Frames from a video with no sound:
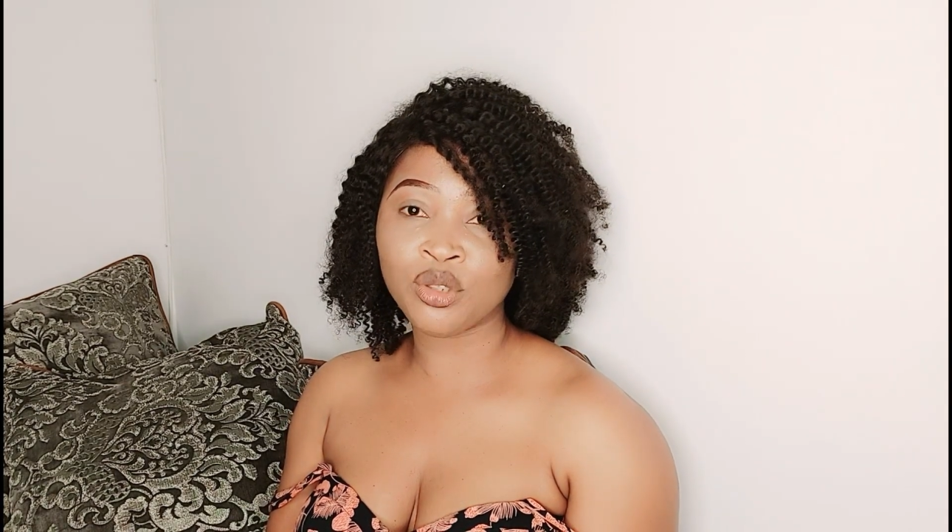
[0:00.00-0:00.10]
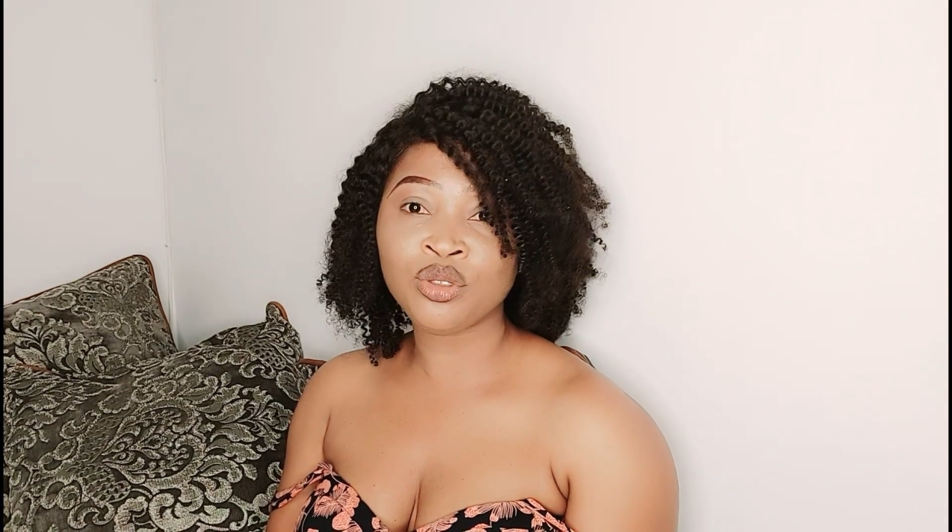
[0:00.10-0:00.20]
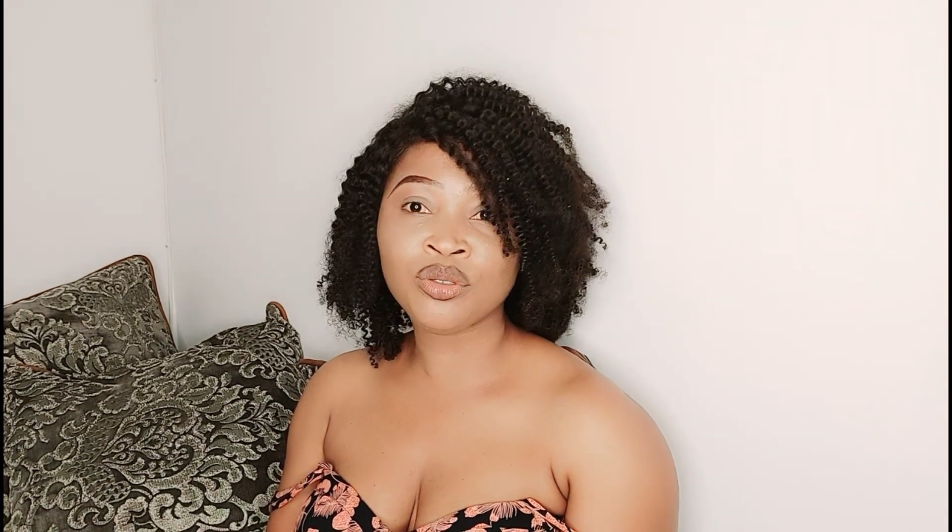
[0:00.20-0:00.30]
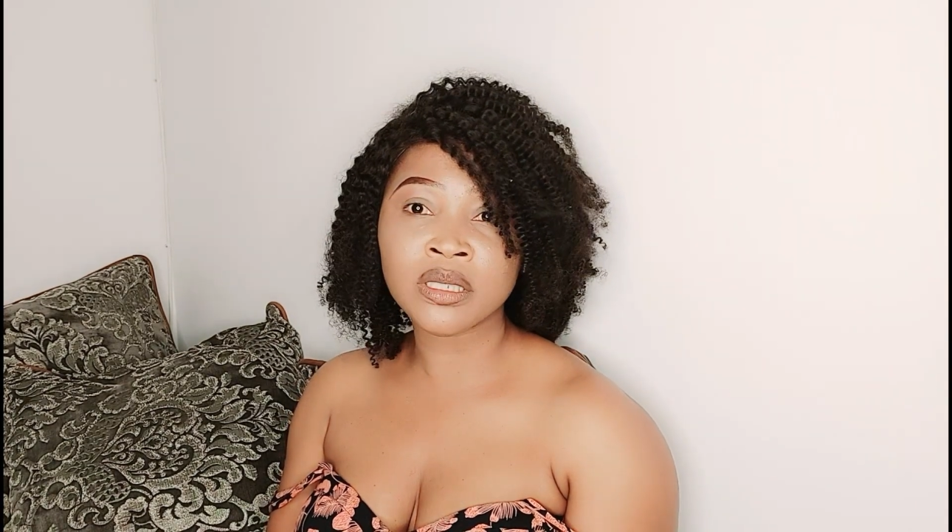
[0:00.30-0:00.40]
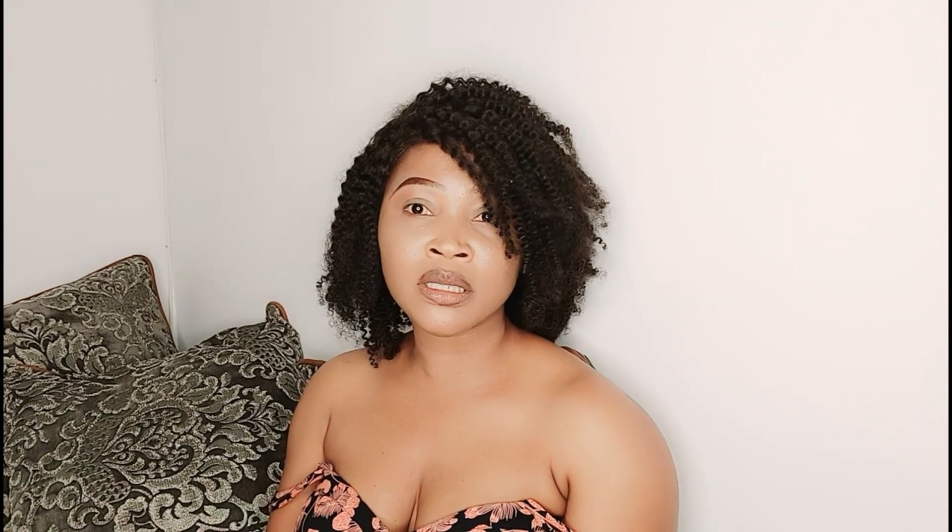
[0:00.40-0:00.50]

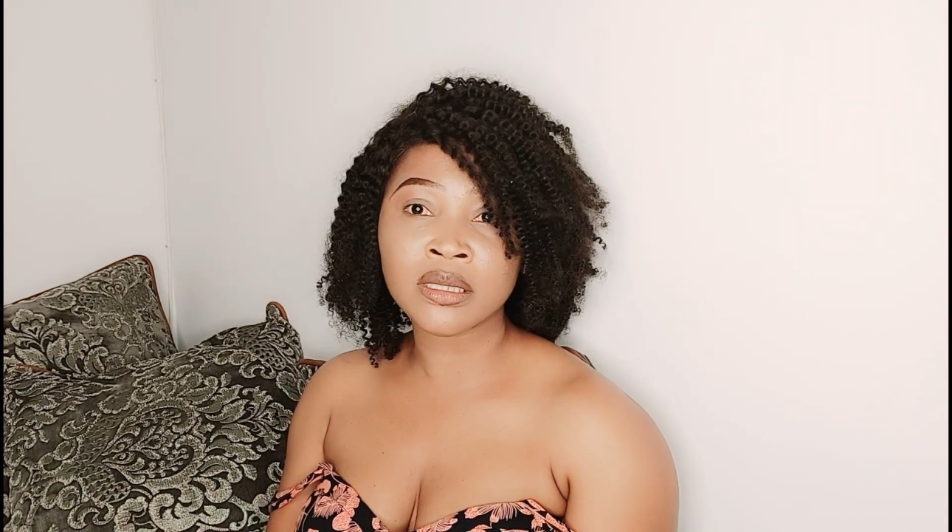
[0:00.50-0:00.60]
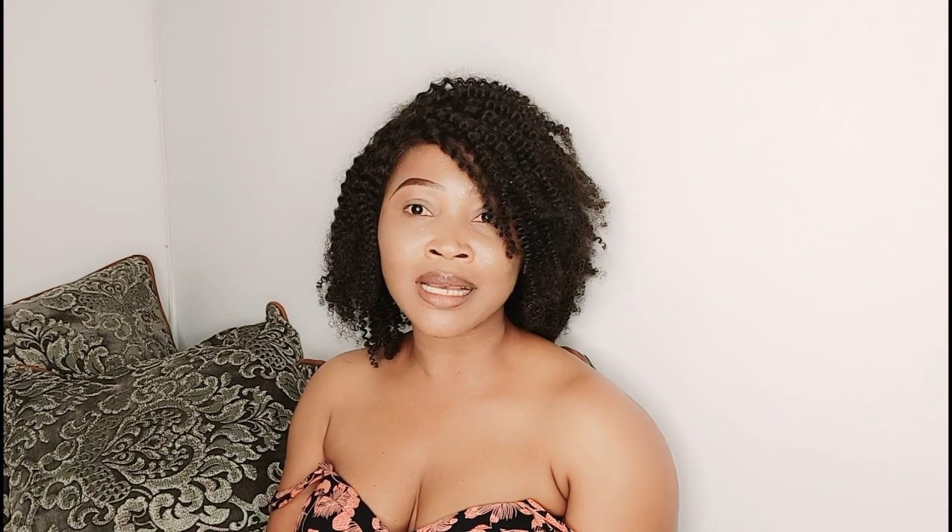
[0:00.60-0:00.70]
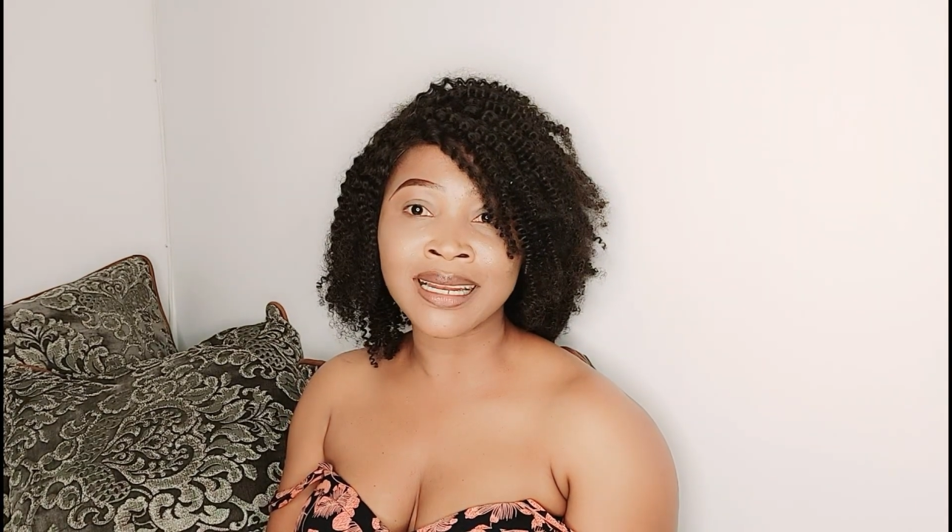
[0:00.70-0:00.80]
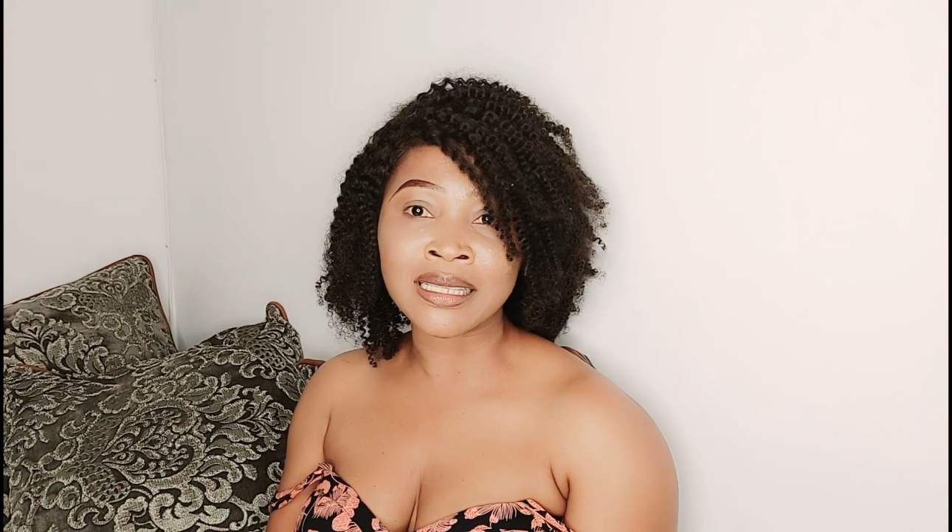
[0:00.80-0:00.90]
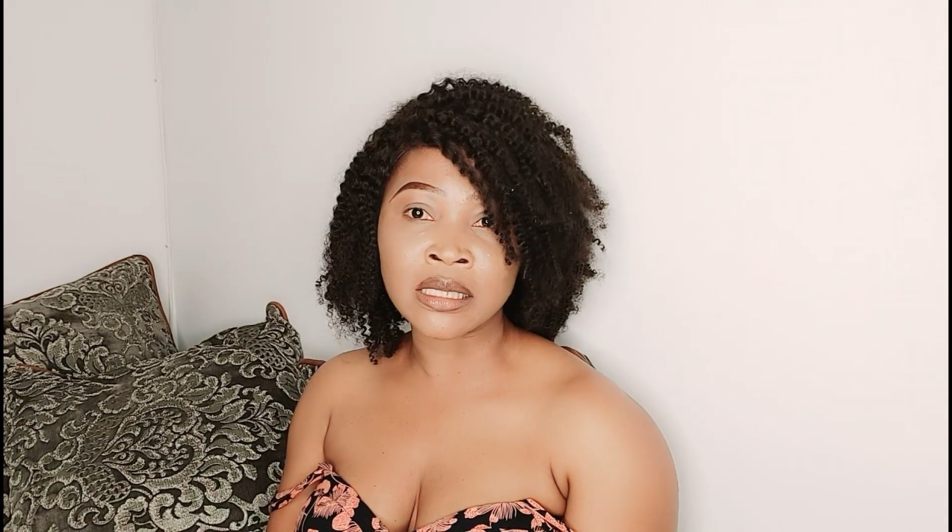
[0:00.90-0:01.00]
treats
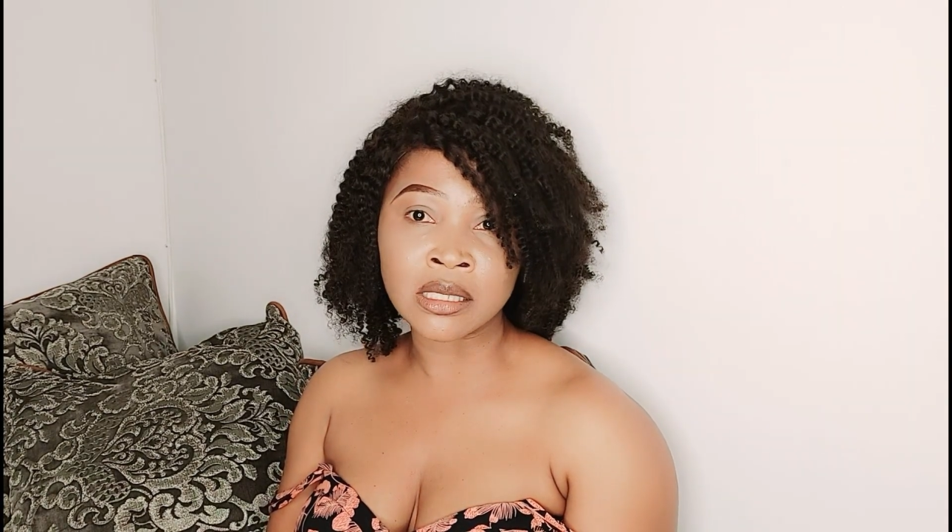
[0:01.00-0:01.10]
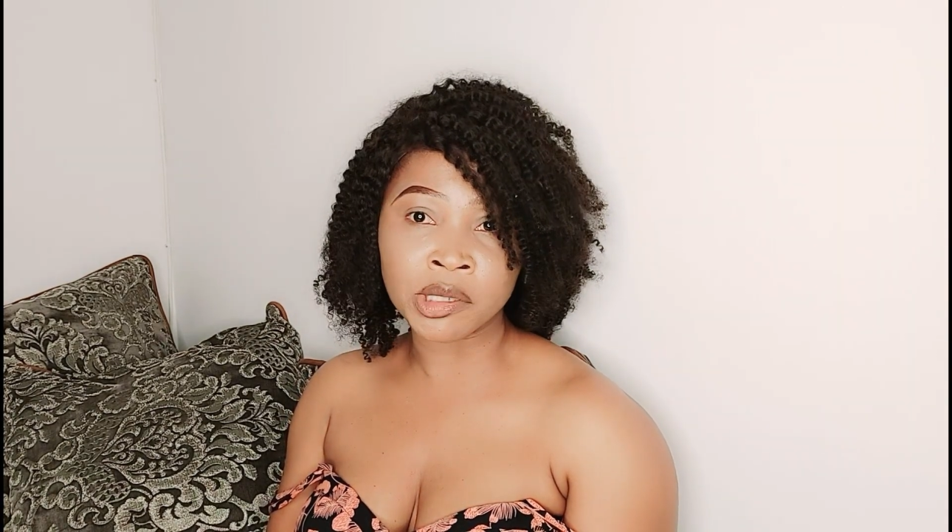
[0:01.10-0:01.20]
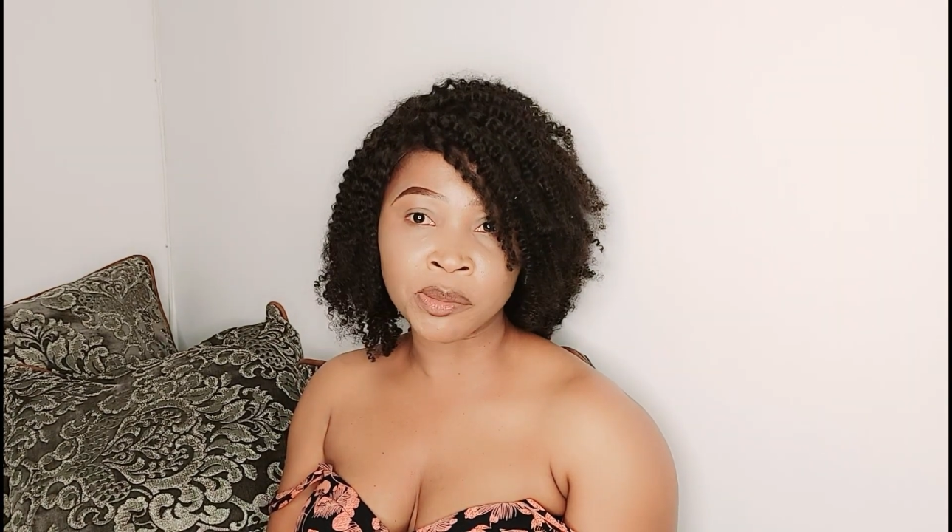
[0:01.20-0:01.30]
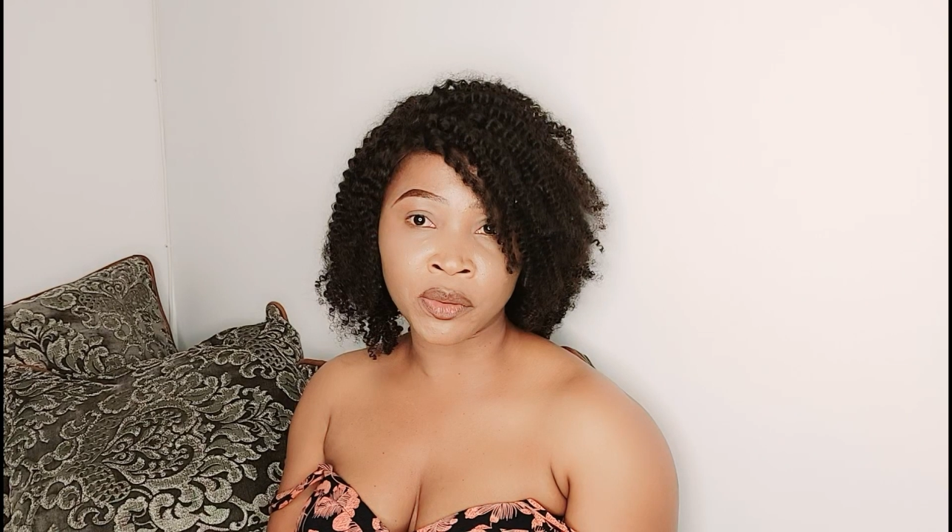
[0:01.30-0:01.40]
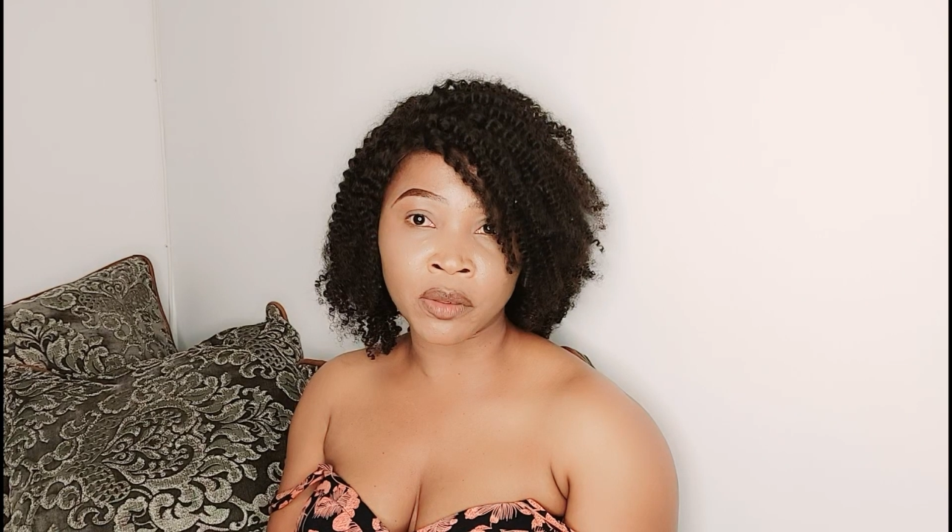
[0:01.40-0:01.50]
an
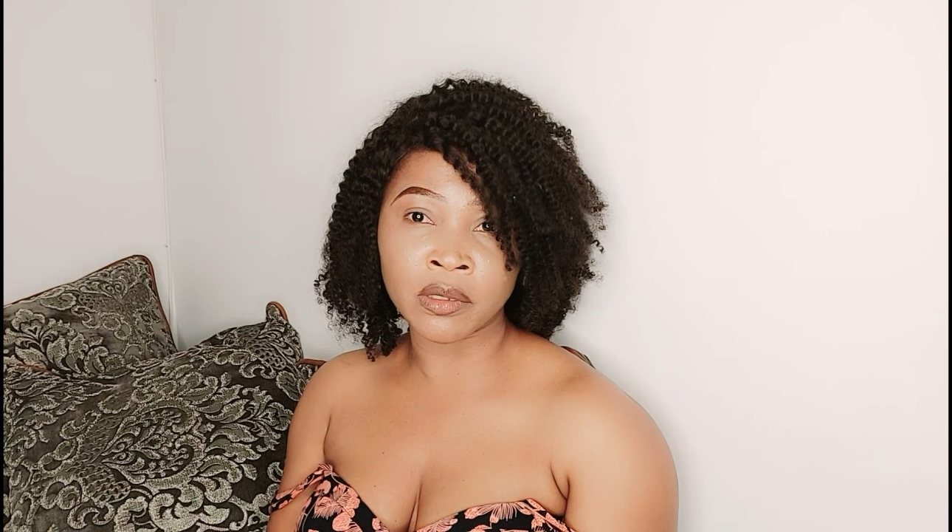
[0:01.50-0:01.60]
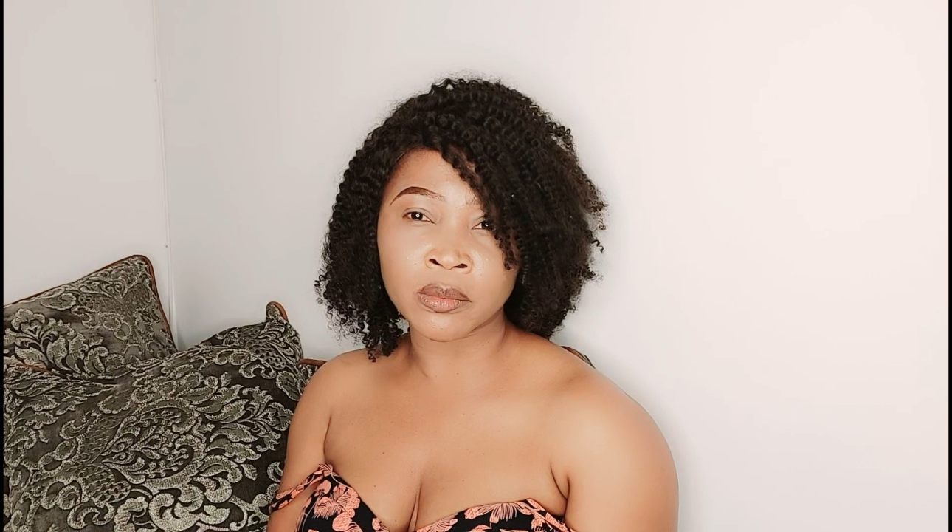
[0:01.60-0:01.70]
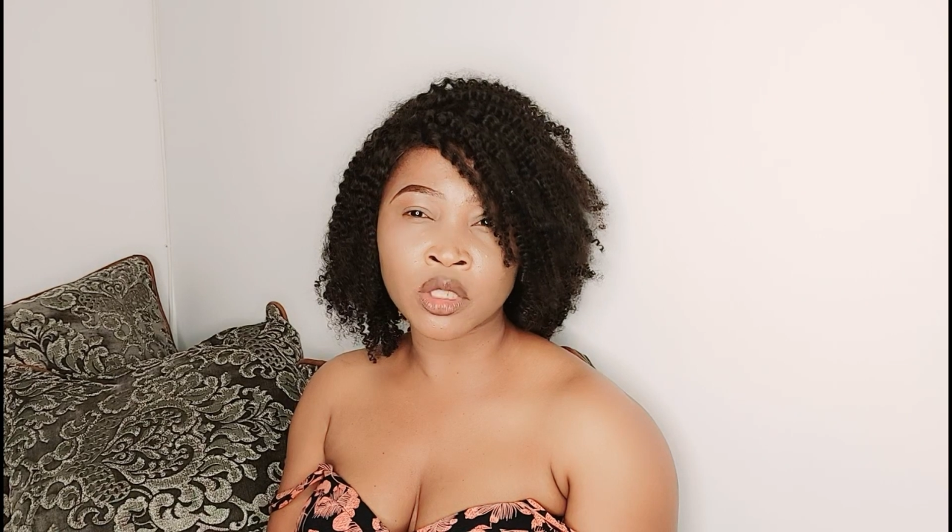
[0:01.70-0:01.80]
existing problem.